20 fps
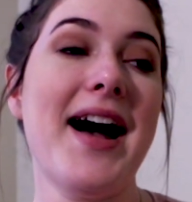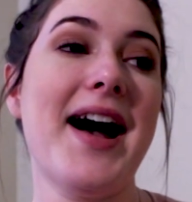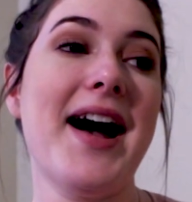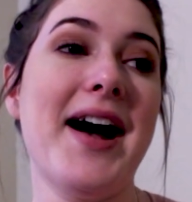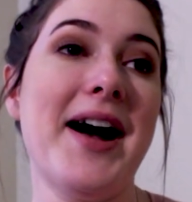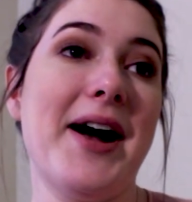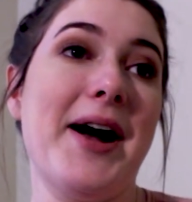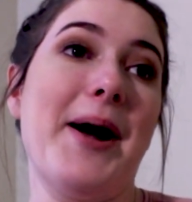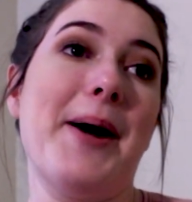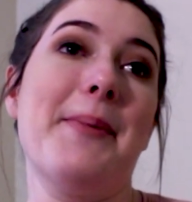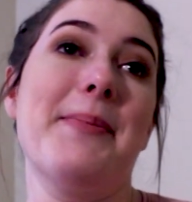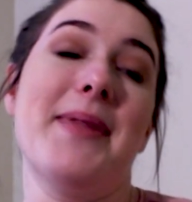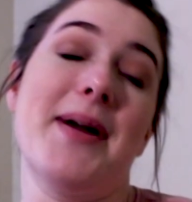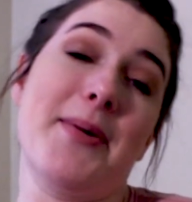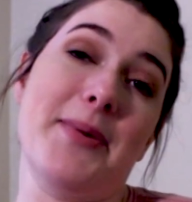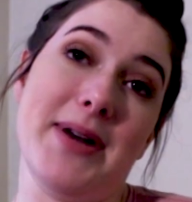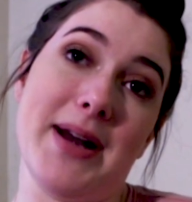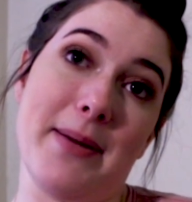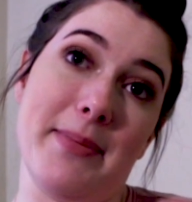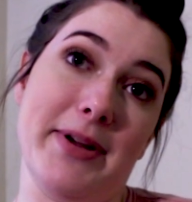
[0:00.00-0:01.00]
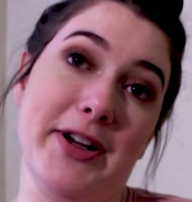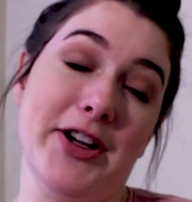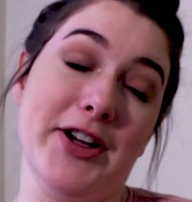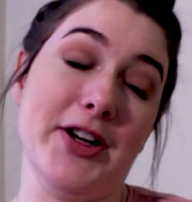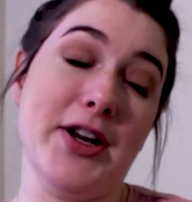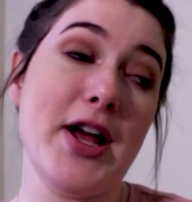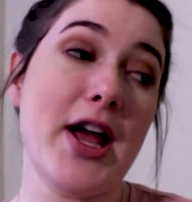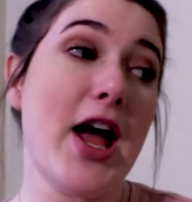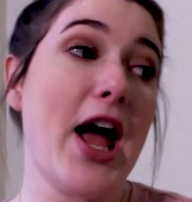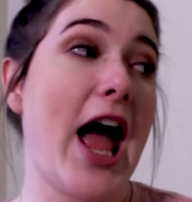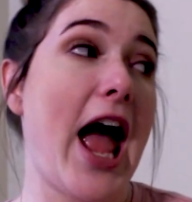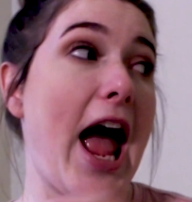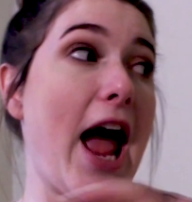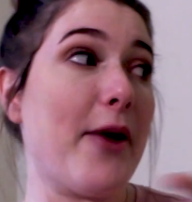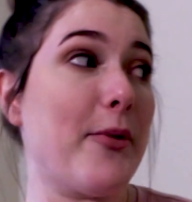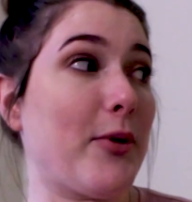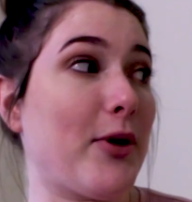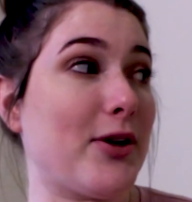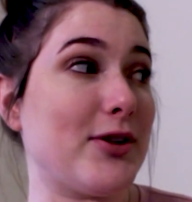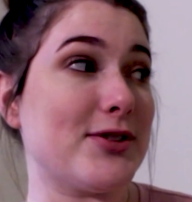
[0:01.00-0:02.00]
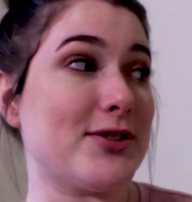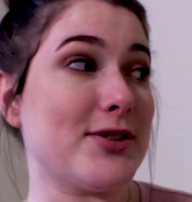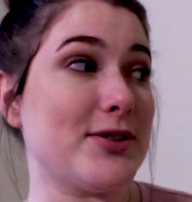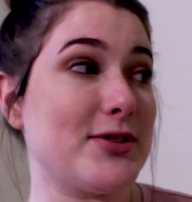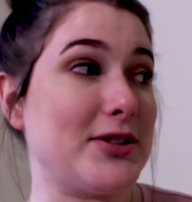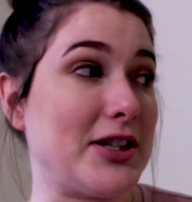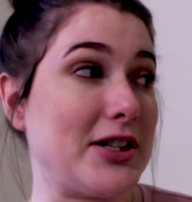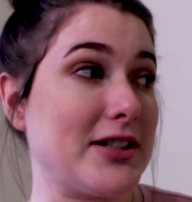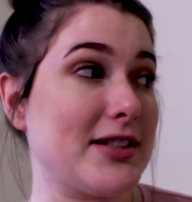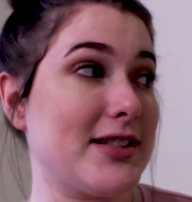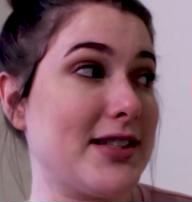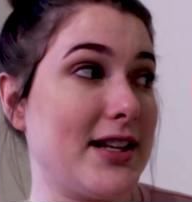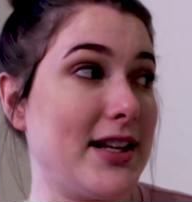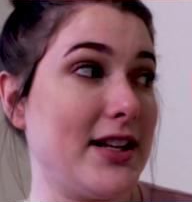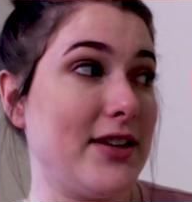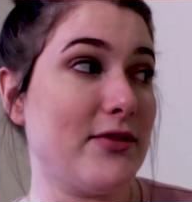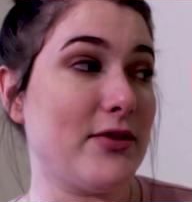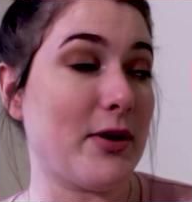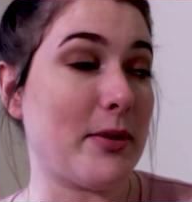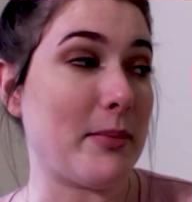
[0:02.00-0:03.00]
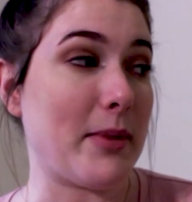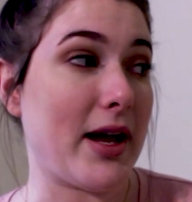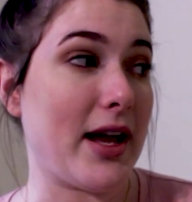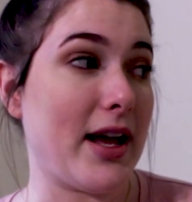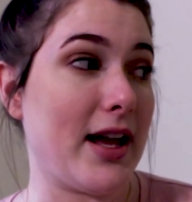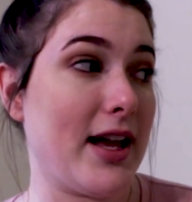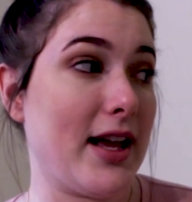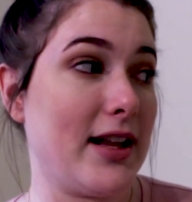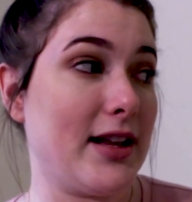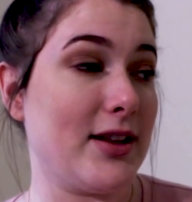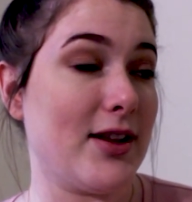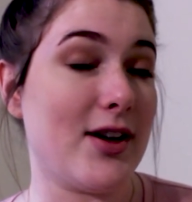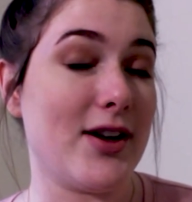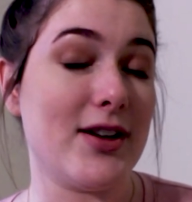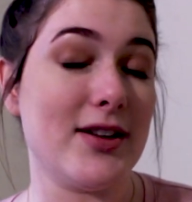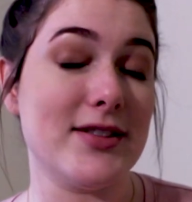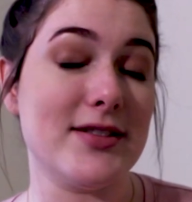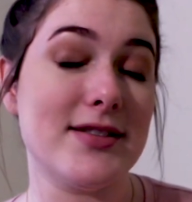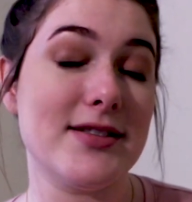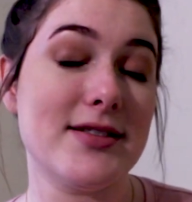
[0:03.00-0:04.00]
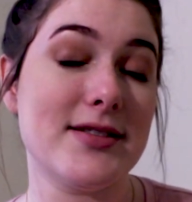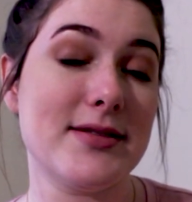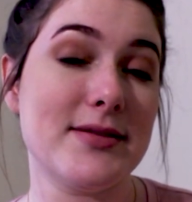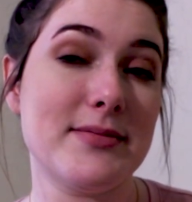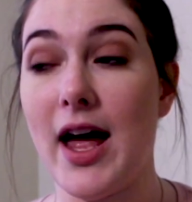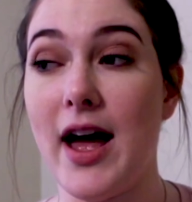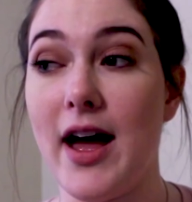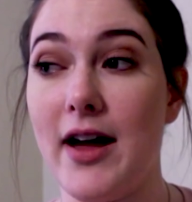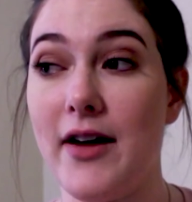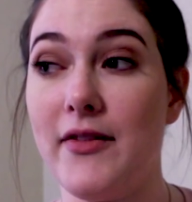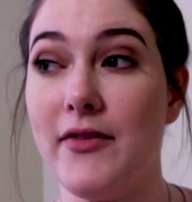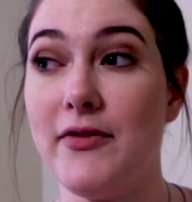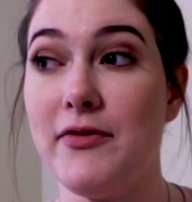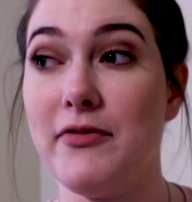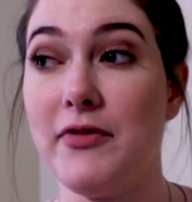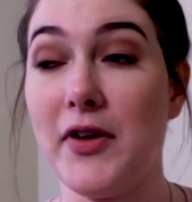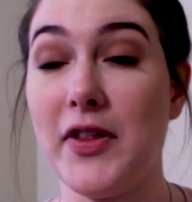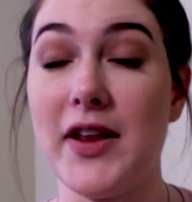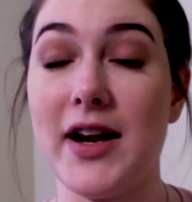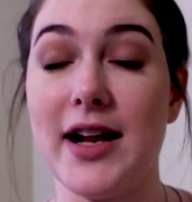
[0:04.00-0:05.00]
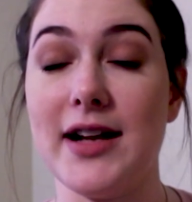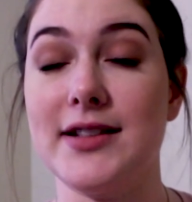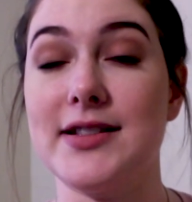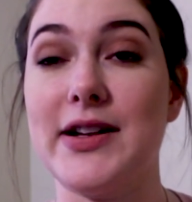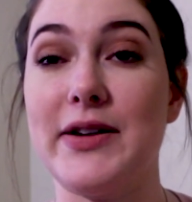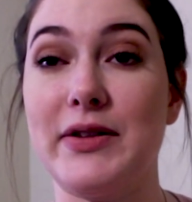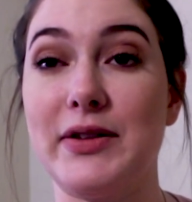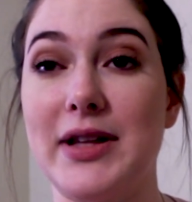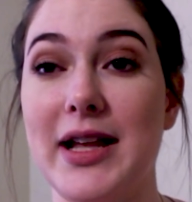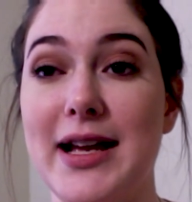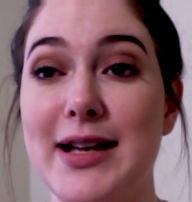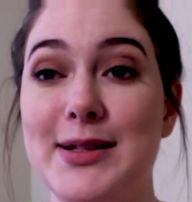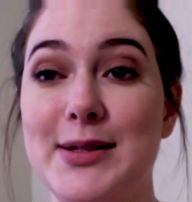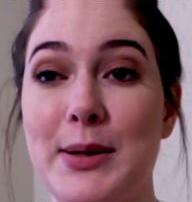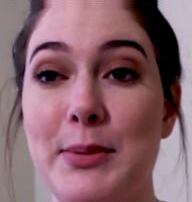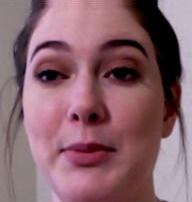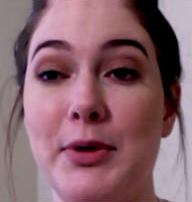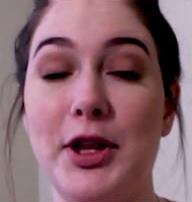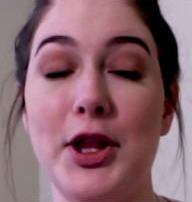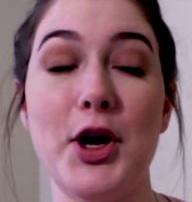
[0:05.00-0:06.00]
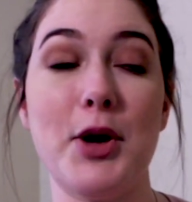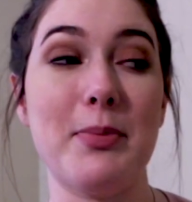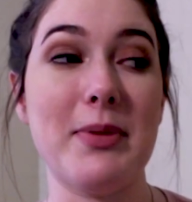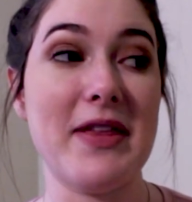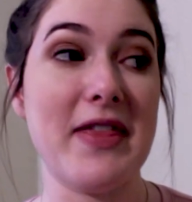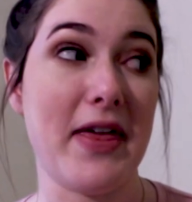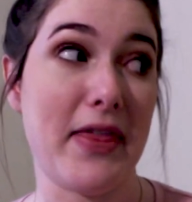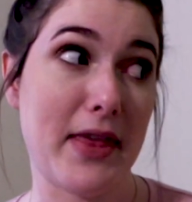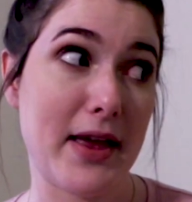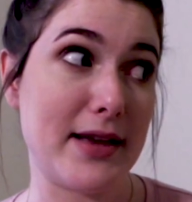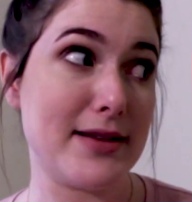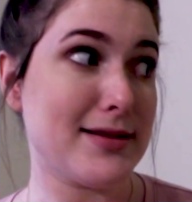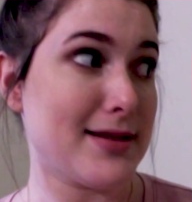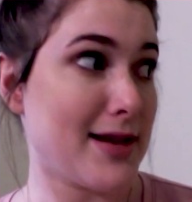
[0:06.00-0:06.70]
That would not be good. And we're also dog sitting for my in-laws for the next several days, so I'm really hoping that they